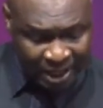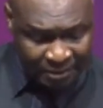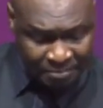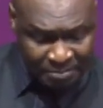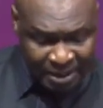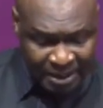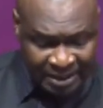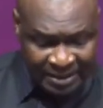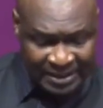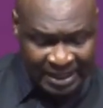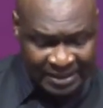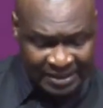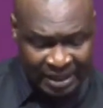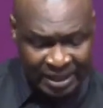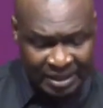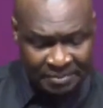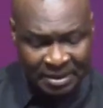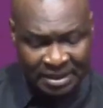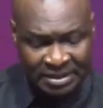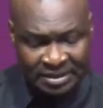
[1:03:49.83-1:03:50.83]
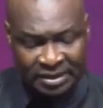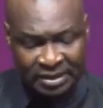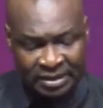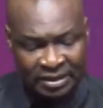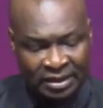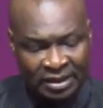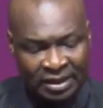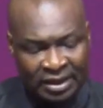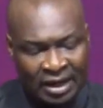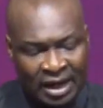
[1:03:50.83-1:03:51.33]
administers liberty.
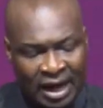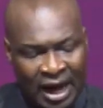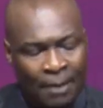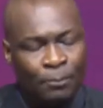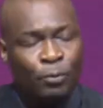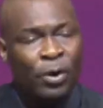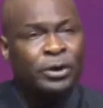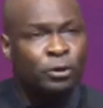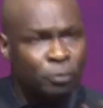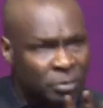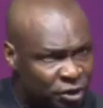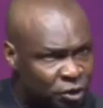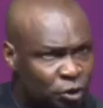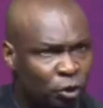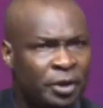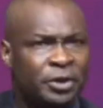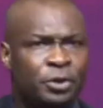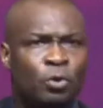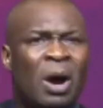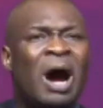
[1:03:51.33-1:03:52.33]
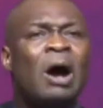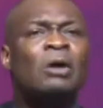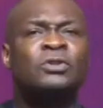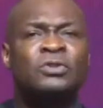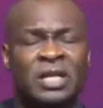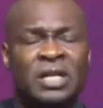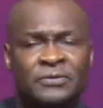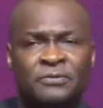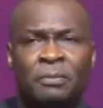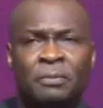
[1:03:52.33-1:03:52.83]
I'm going to be showing you how
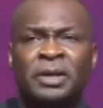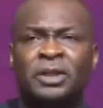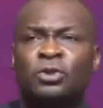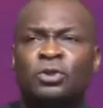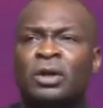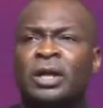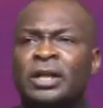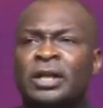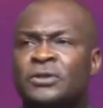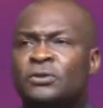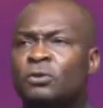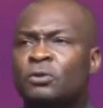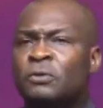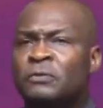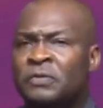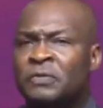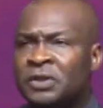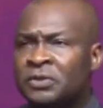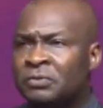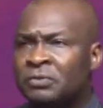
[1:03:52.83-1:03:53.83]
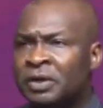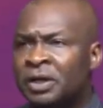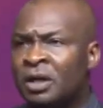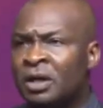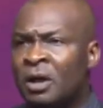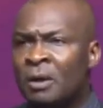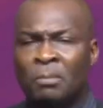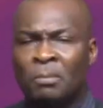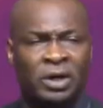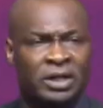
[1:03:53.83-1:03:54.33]
transformation leads you to victory.
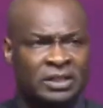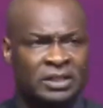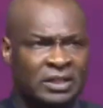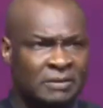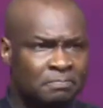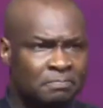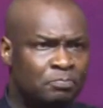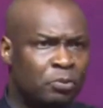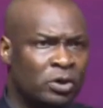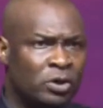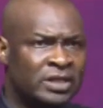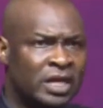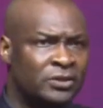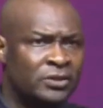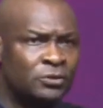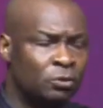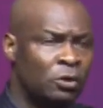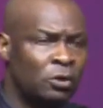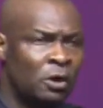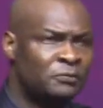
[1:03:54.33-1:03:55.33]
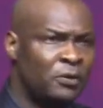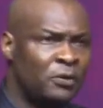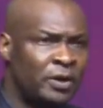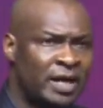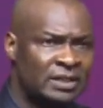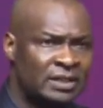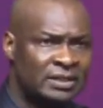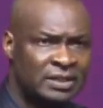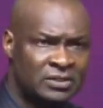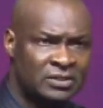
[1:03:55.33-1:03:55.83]
But it's important, do not
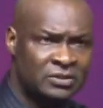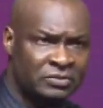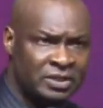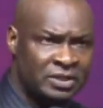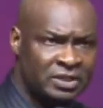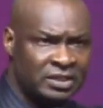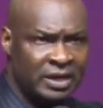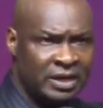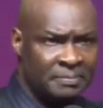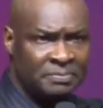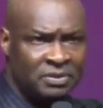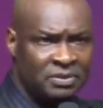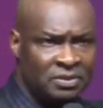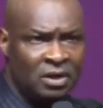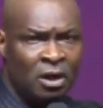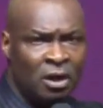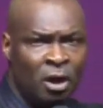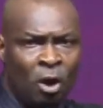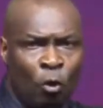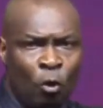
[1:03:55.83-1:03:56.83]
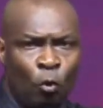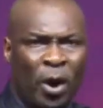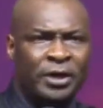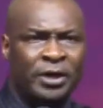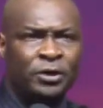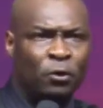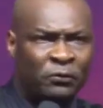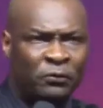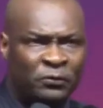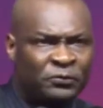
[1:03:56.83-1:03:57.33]
forget these three steps.
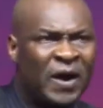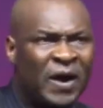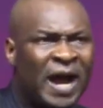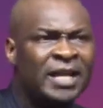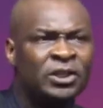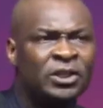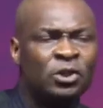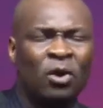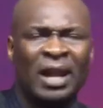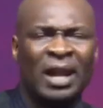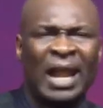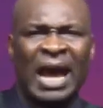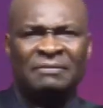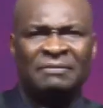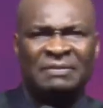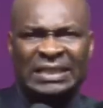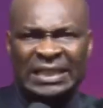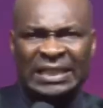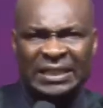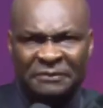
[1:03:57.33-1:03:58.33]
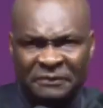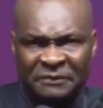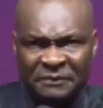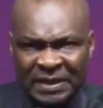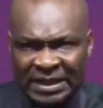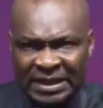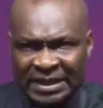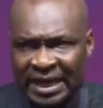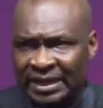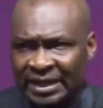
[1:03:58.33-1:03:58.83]
When you find your life
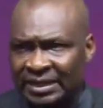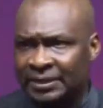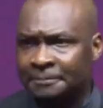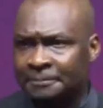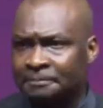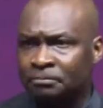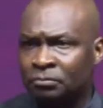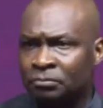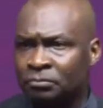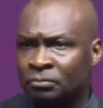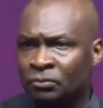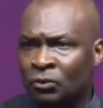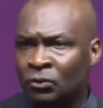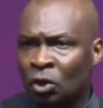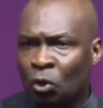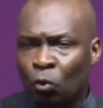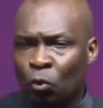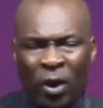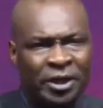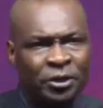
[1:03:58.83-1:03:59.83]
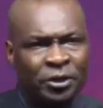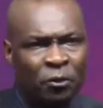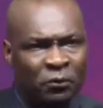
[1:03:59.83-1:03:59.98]
defeated, when